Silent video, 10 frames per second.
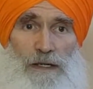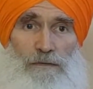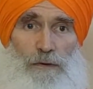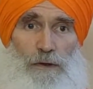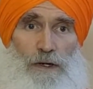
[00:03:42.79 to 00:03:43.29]

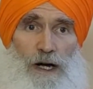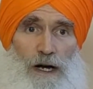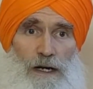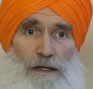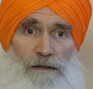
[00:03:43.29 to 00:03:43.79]
for
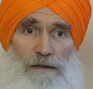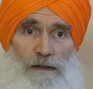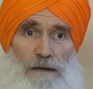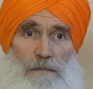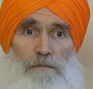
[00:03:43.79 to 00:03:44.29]
our
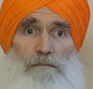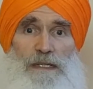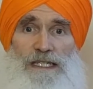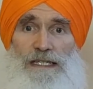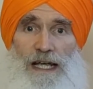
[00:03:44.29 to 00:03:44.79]

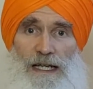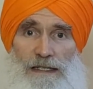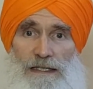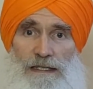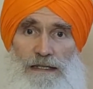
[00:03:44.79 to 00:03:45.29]

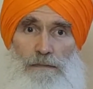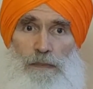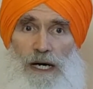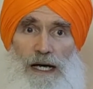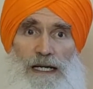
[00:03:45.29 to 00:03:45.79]
mistakes
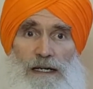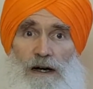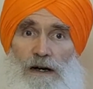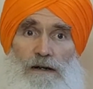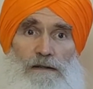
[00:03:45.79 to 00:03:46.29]
by
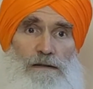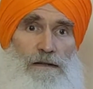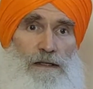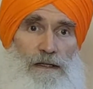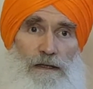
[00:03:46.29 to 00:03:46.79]
our
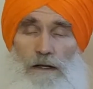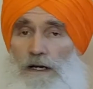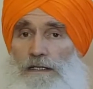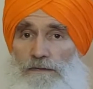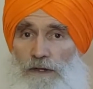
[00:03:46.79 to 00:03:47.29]

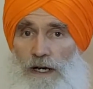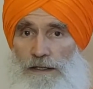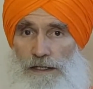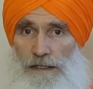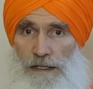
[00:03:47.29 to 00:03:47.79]
loss of
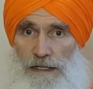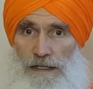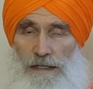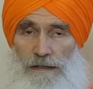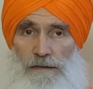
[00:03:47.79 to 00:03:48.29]

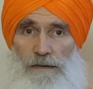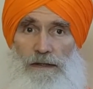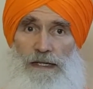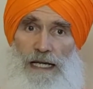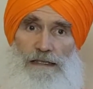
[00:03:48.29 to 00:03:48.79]
consciousness.
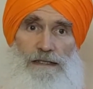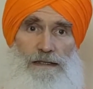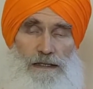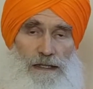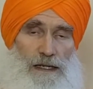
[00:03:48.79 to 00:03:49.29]

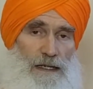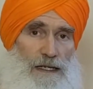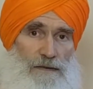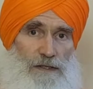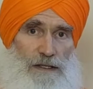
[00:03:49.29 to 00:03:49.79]
That's a
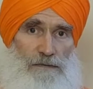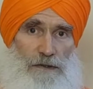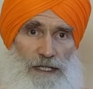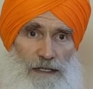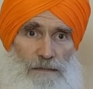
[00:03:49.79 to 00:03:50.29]
kind of
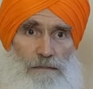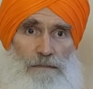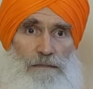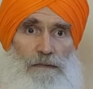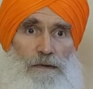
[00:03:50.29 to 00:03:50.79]
suffering.
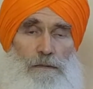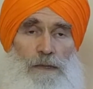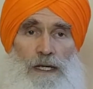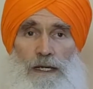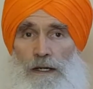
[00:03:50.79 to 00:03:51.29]

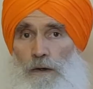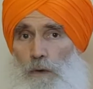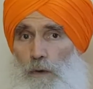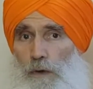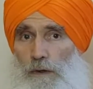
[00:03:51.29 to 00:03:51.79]

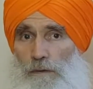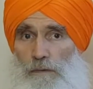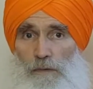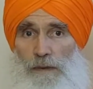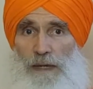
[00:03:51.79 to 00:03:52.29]
Or
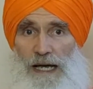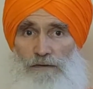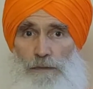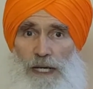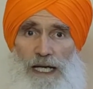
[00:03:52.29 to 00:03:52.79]
we may
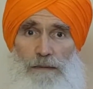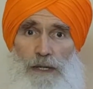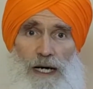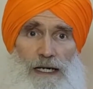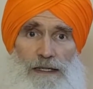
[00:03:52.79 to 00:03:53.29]
have to pay
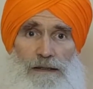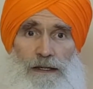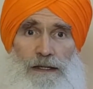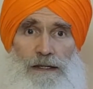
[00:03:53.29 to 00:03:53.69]
by,